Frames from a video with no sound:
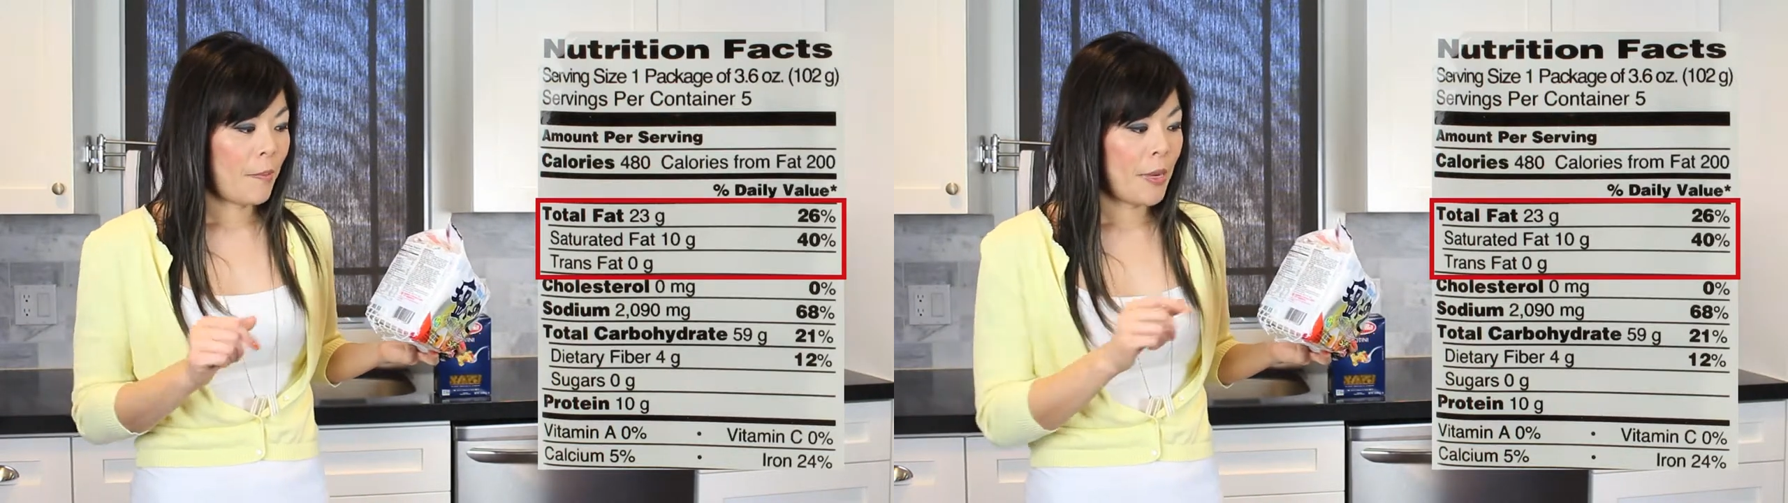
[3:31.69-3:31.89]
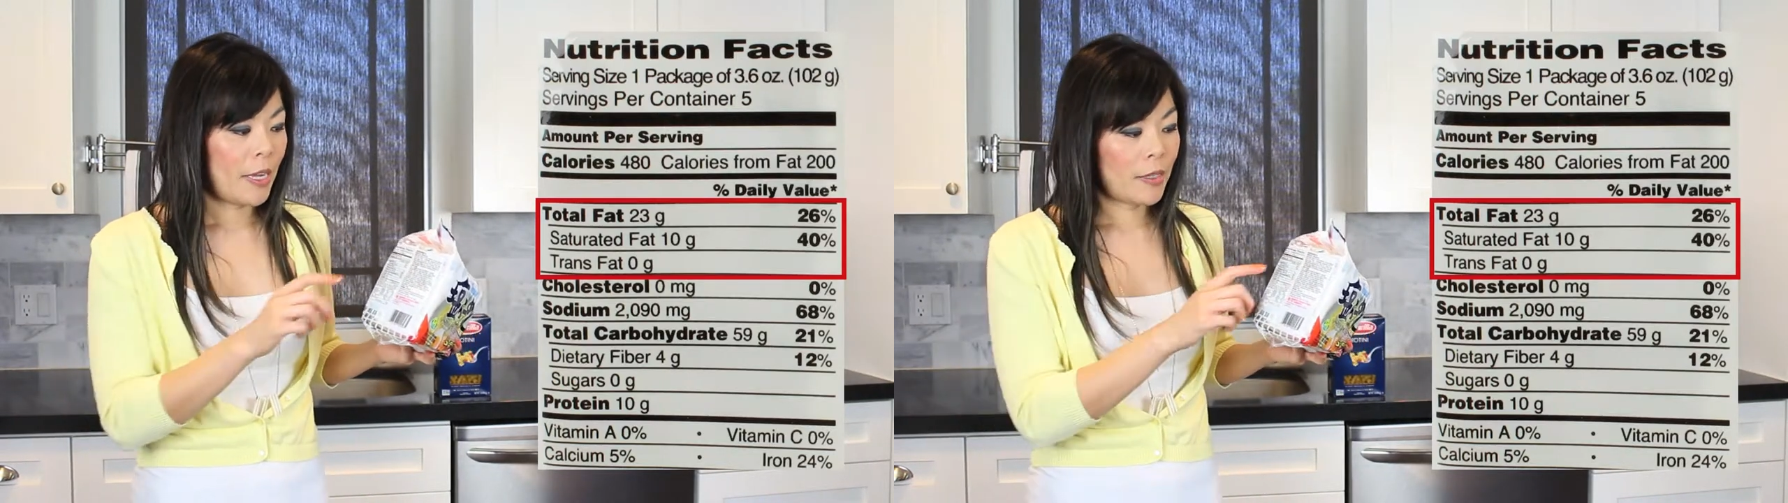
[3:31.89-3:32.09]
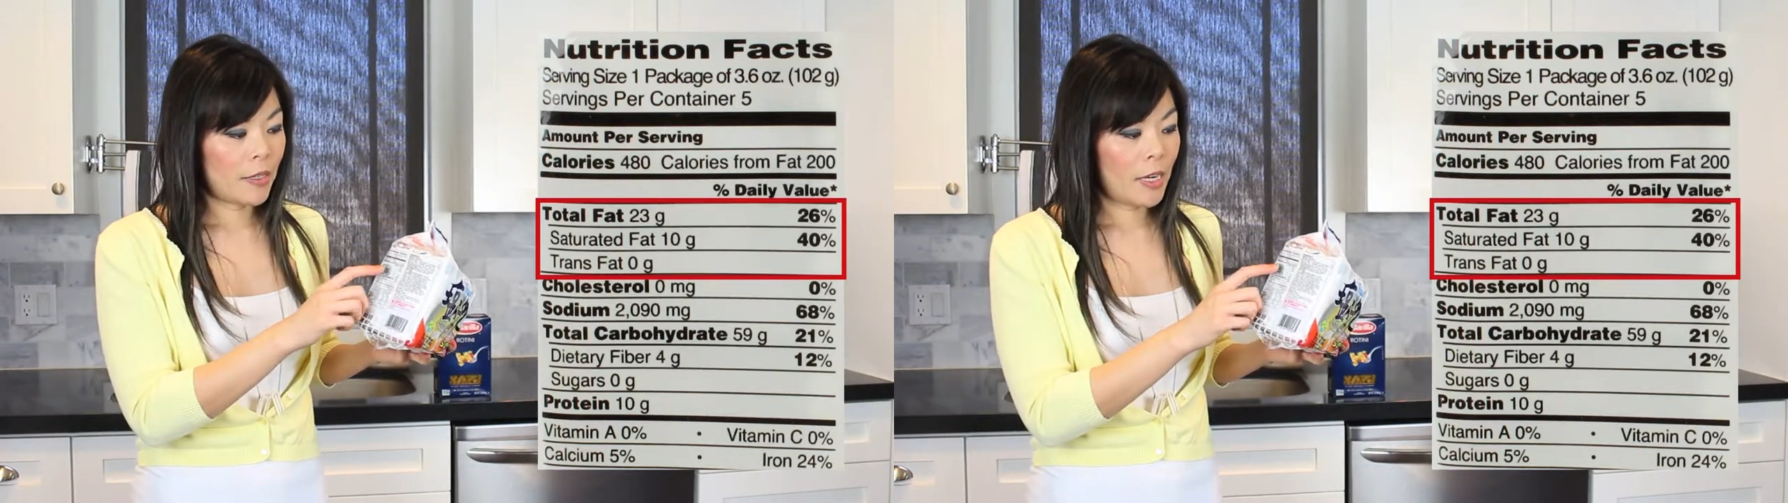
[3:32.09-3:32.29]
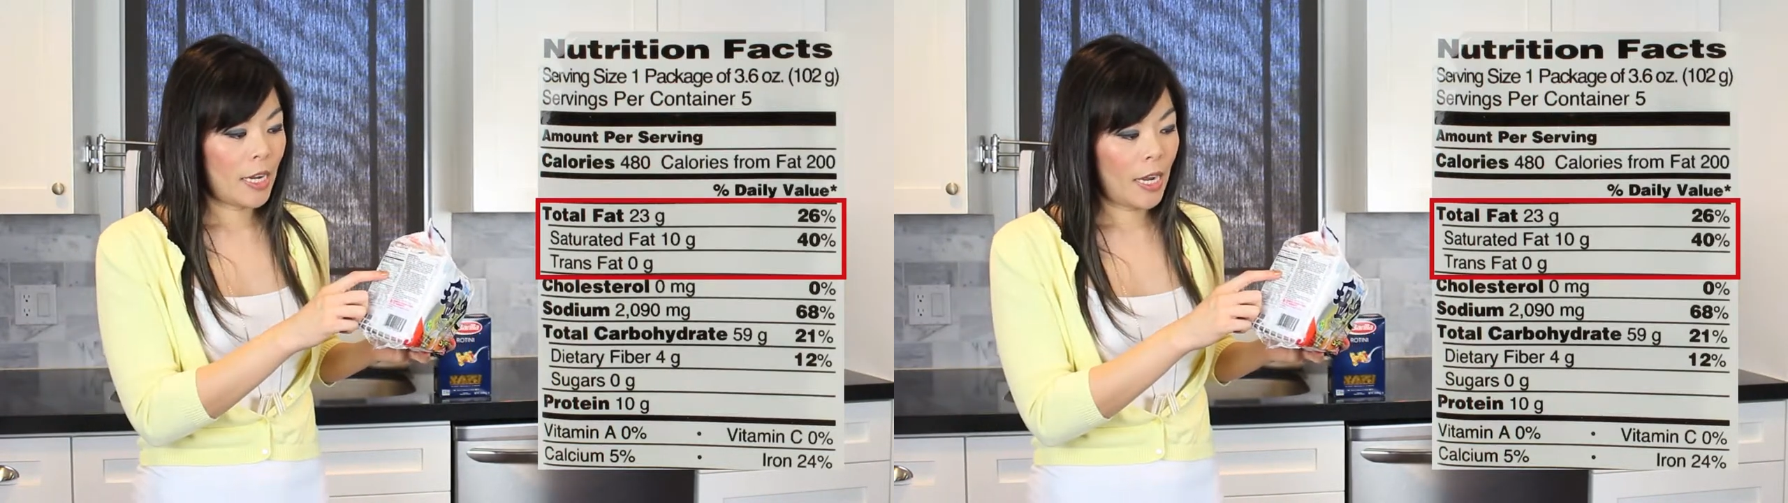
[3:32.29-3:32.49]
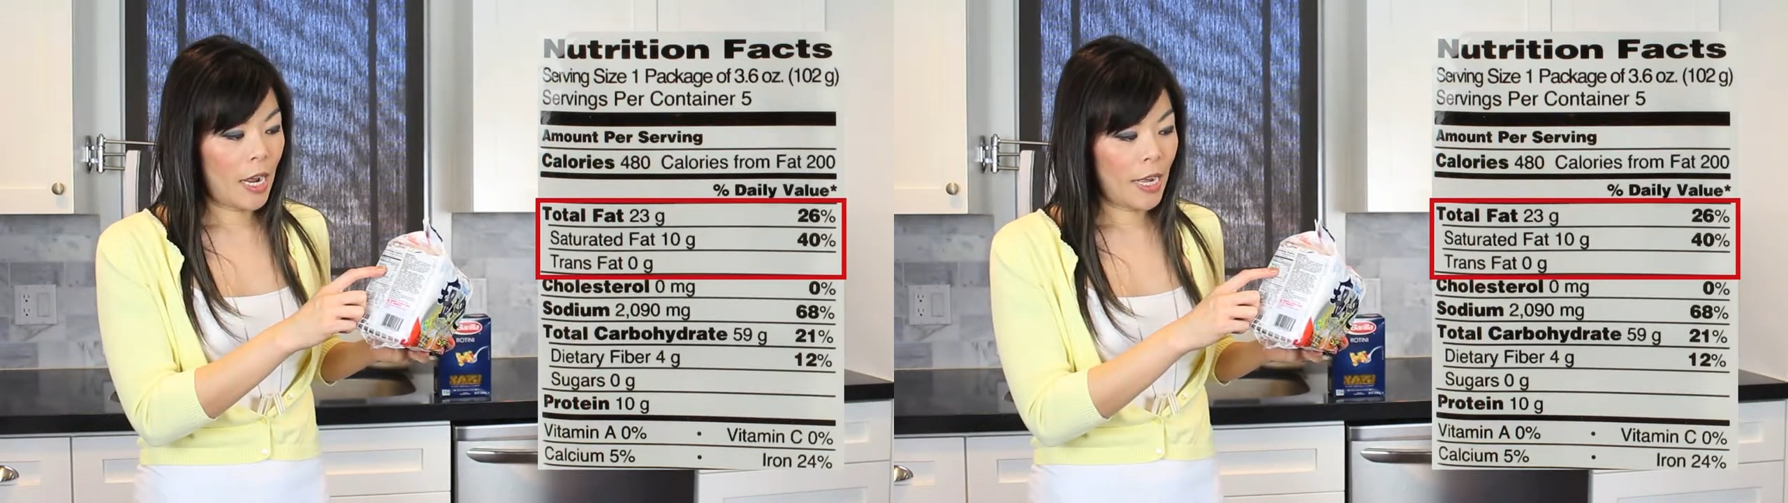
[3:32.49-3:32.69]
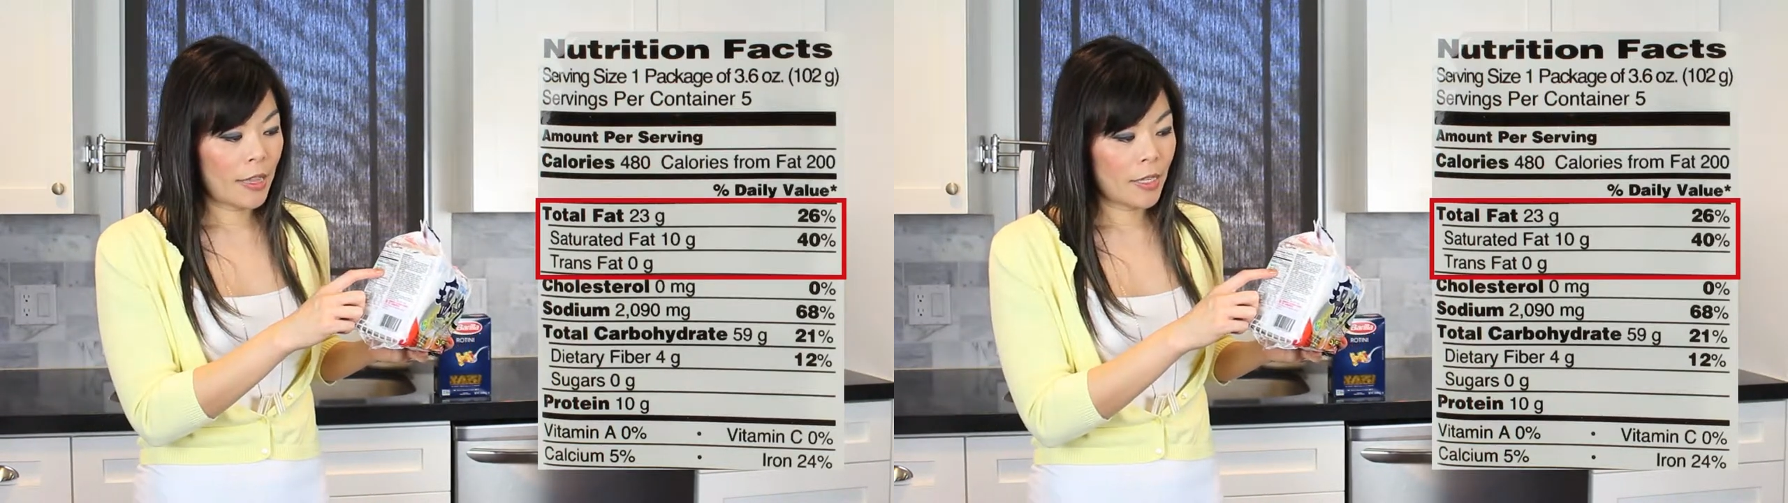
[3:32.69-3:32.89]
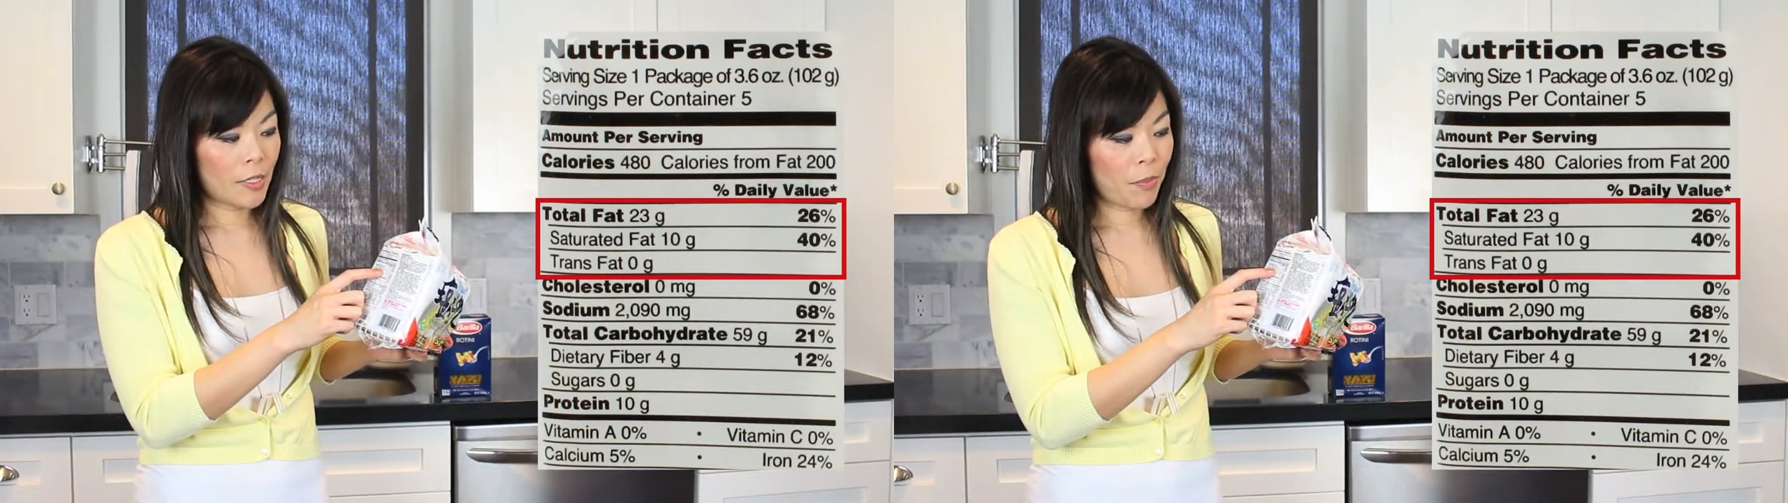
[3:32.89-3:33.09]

But I think it's